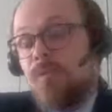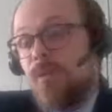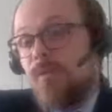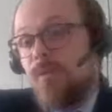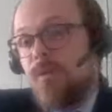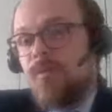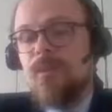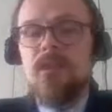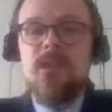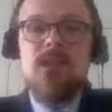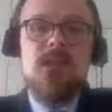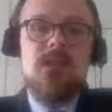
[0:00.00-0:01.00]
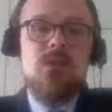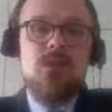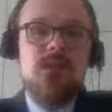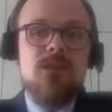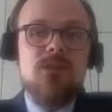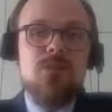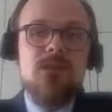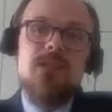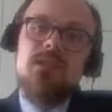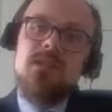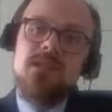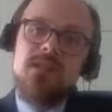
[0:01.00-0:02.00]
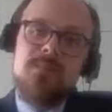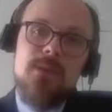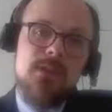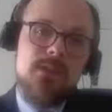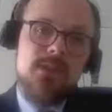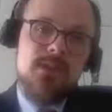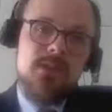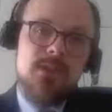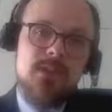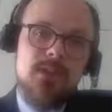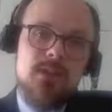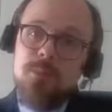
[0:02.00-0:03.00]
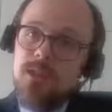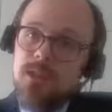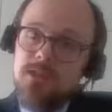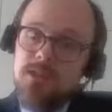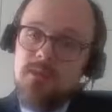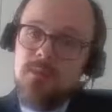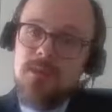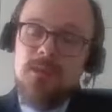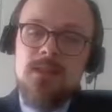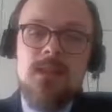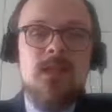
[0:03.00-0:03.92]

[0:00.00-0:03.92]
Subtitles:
perform in order to reach the expected objectives,